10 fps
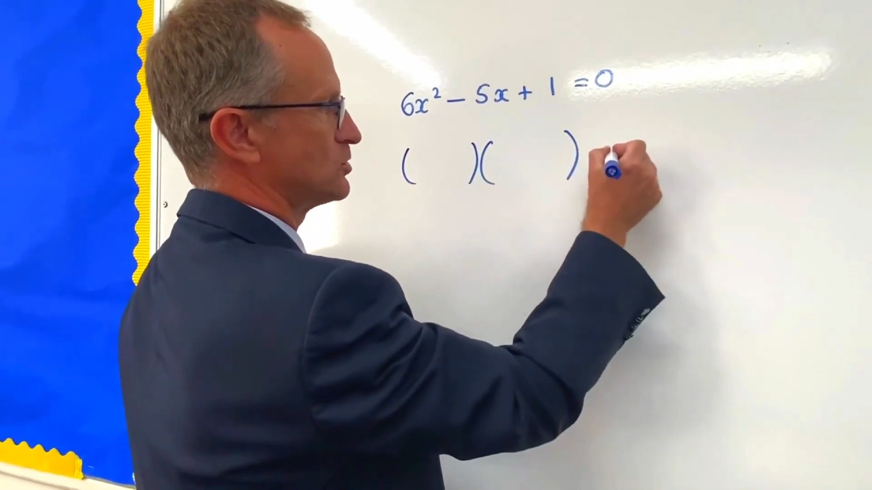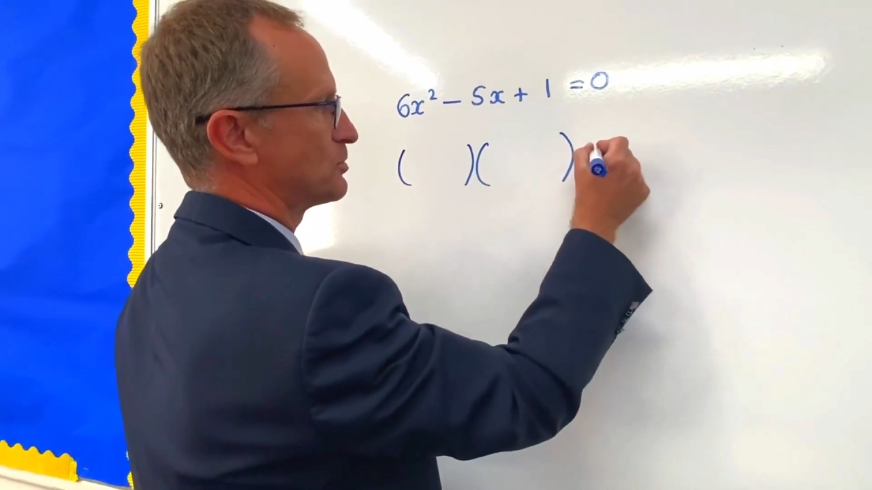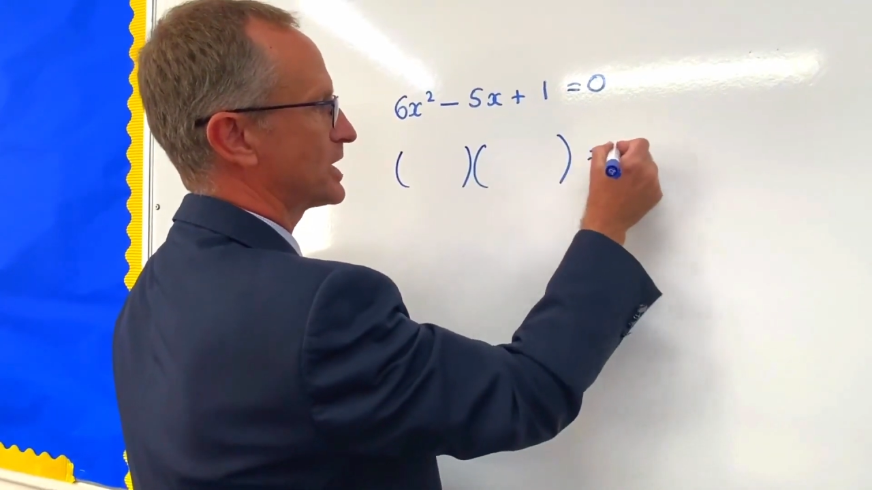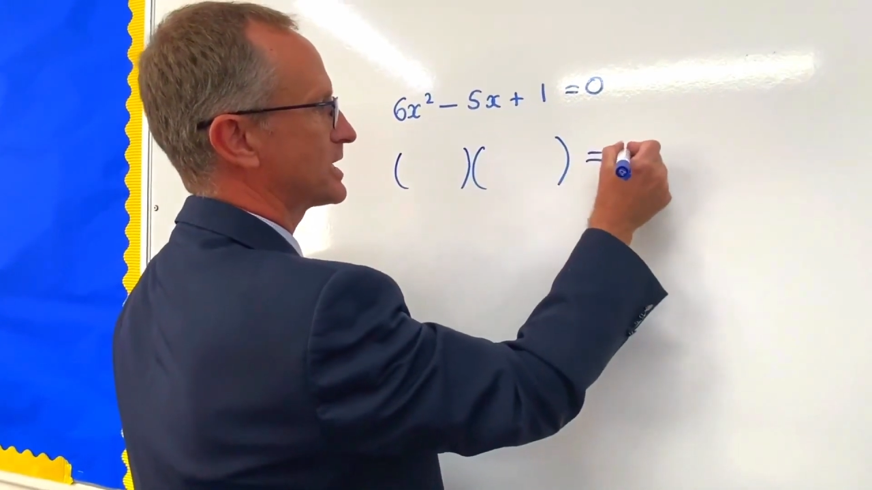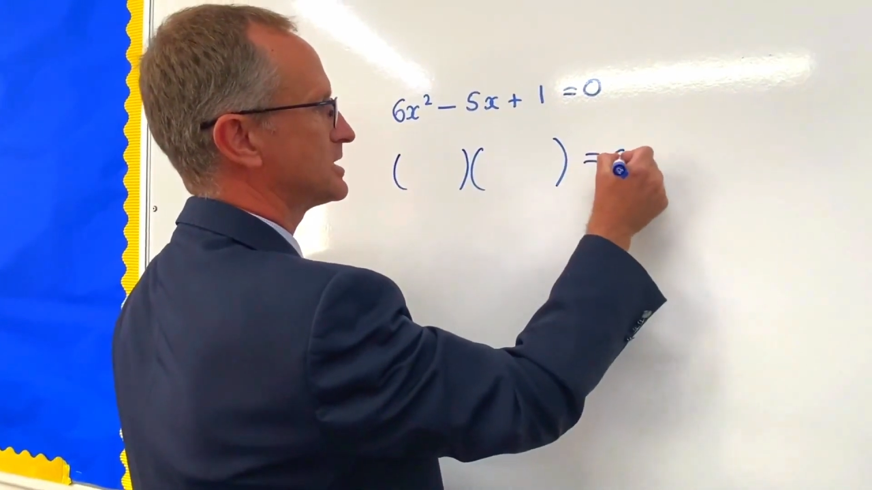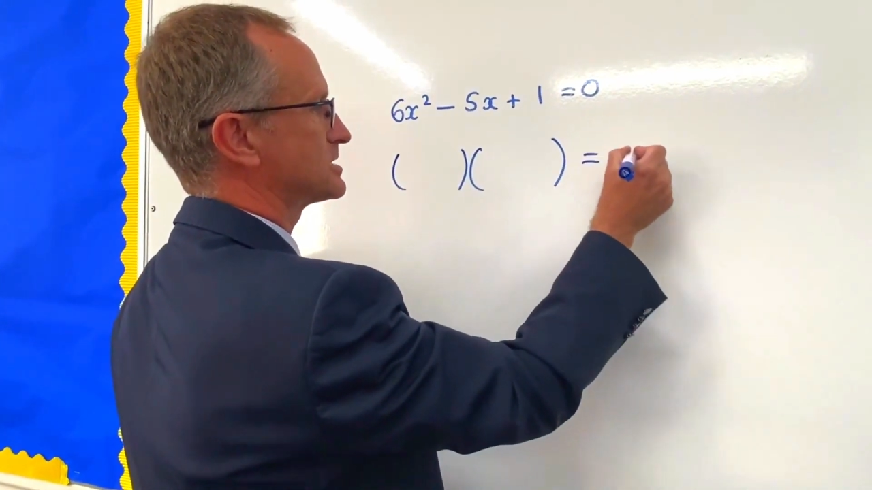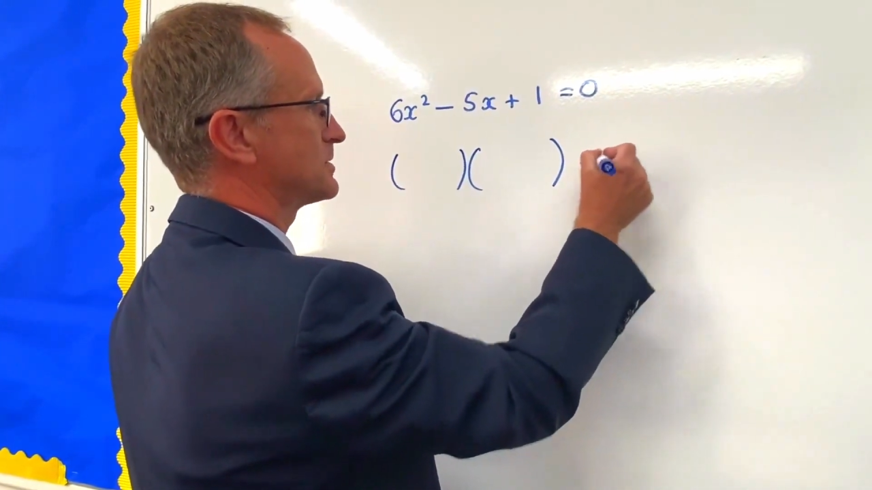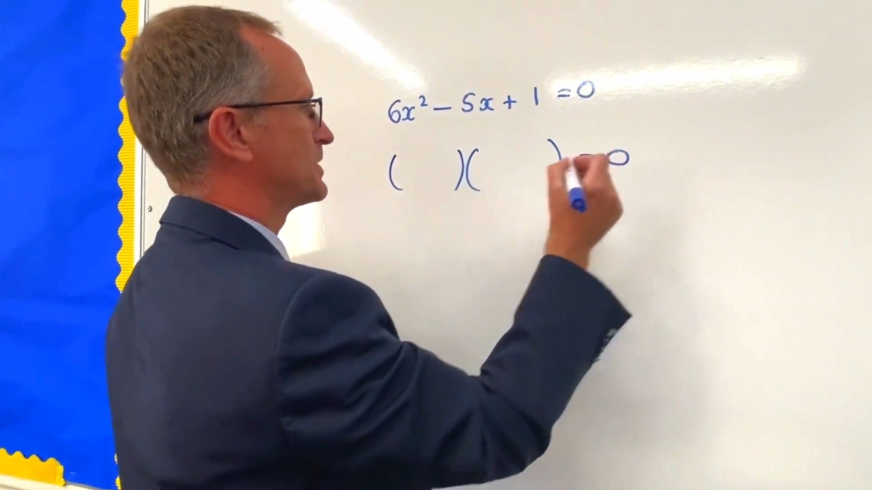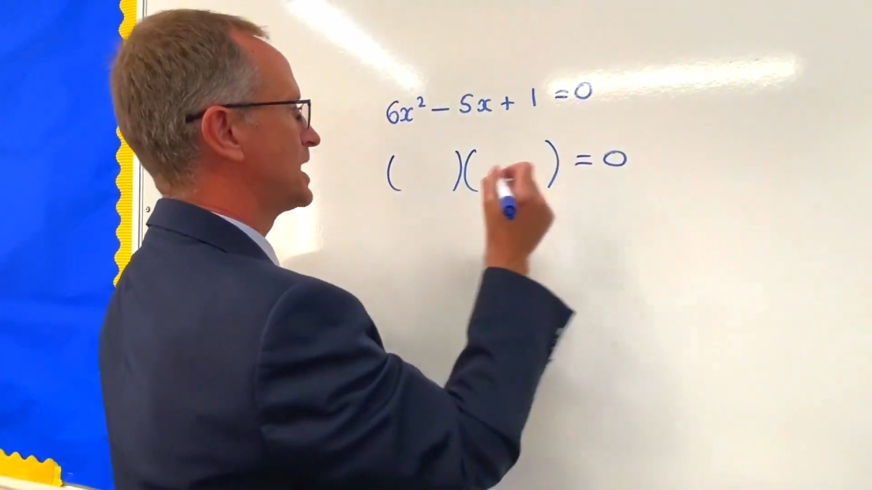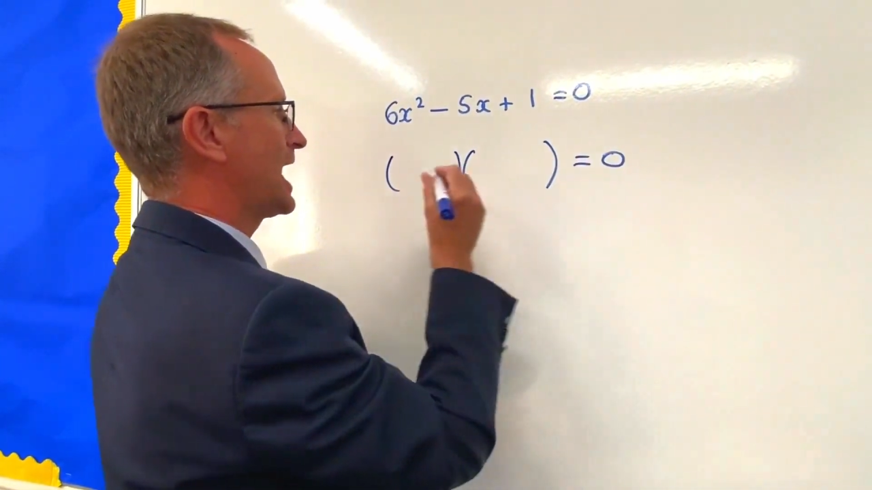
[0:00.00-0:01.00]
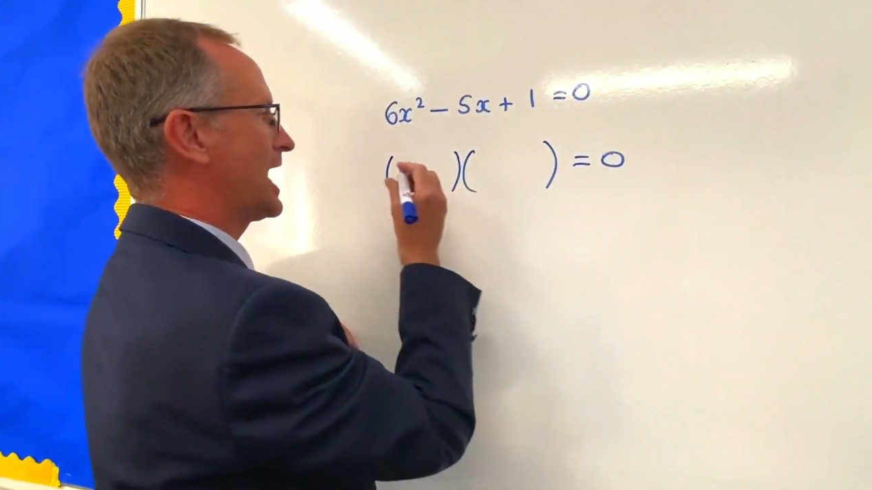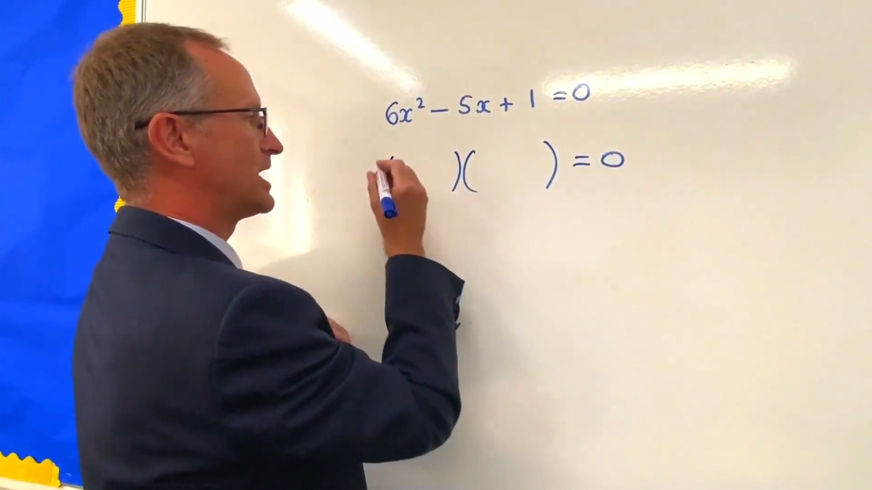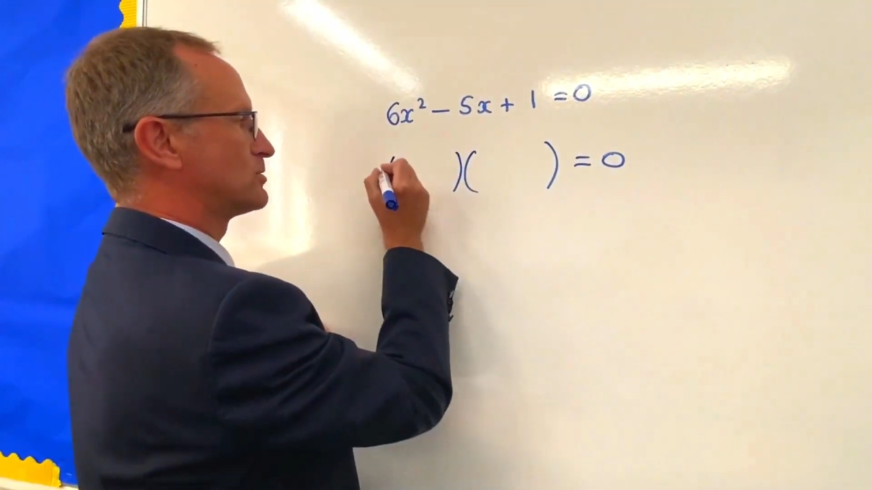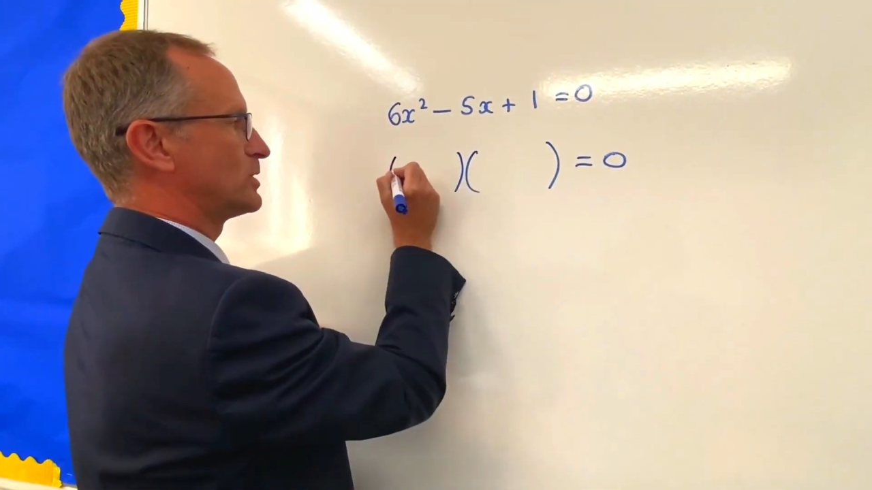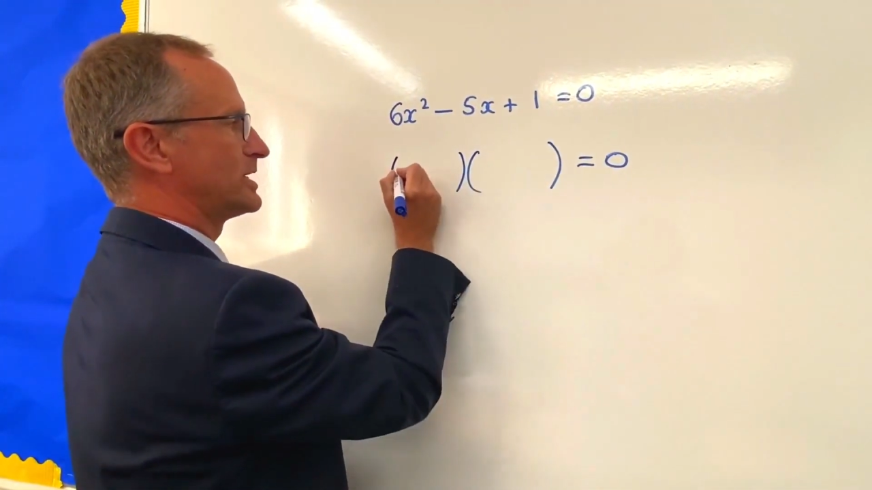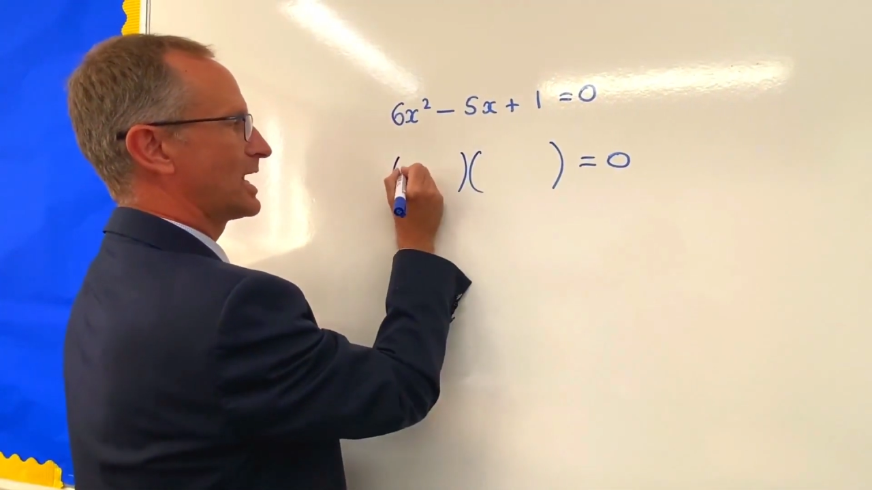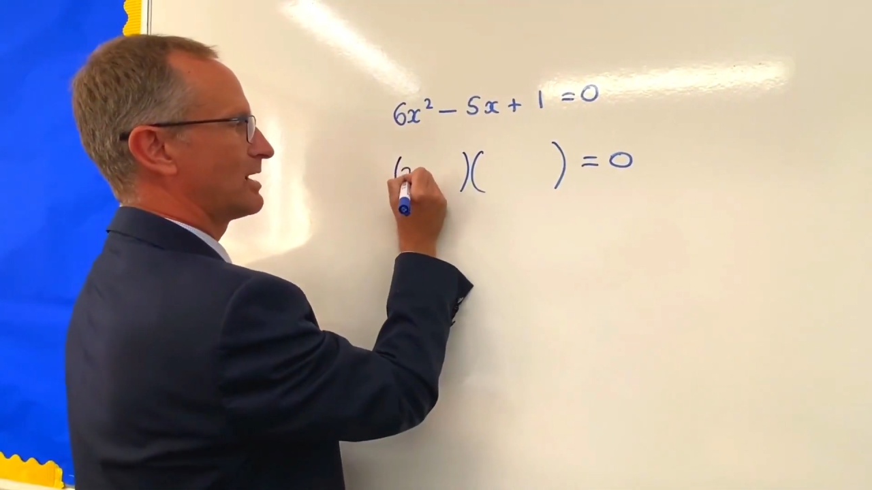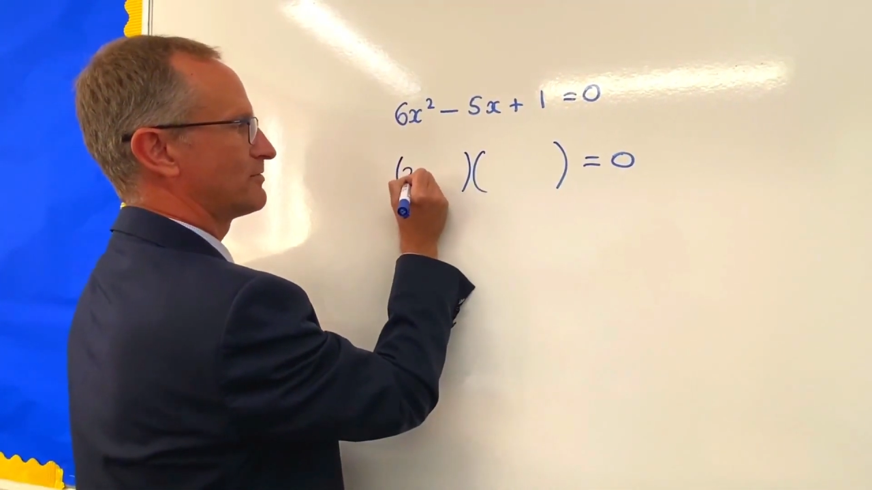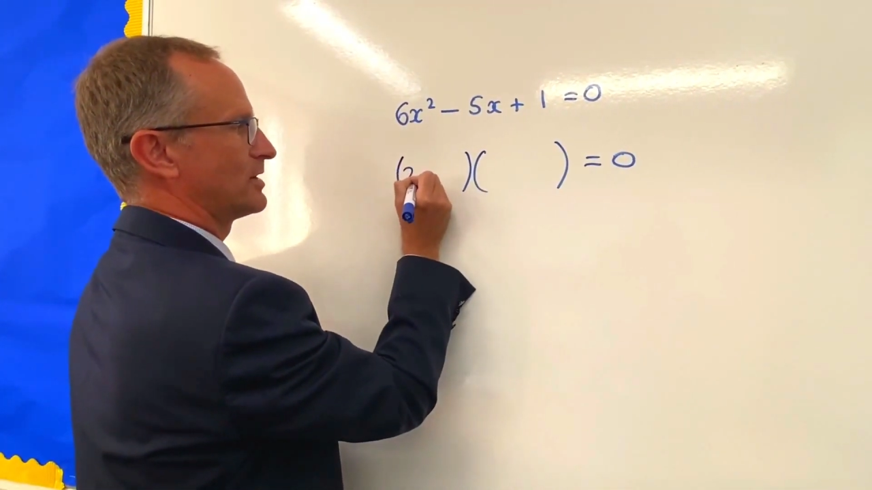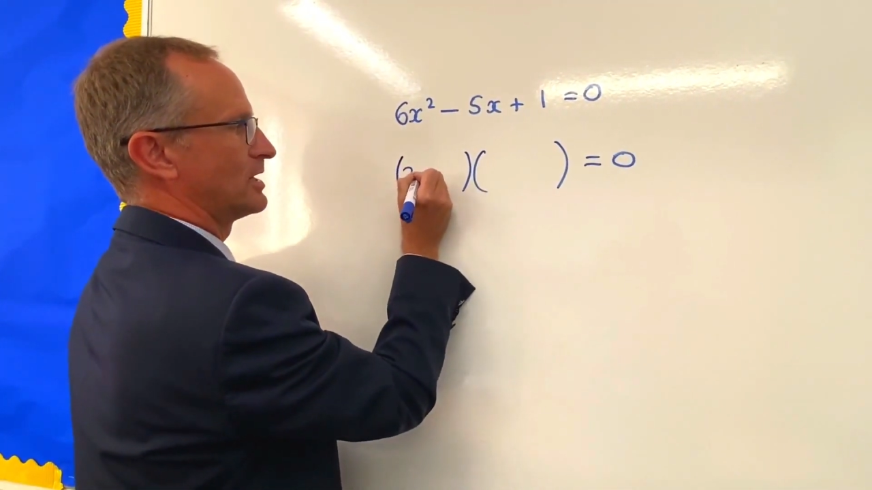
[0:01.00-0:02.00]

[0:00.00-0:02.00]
brackets, and we'd have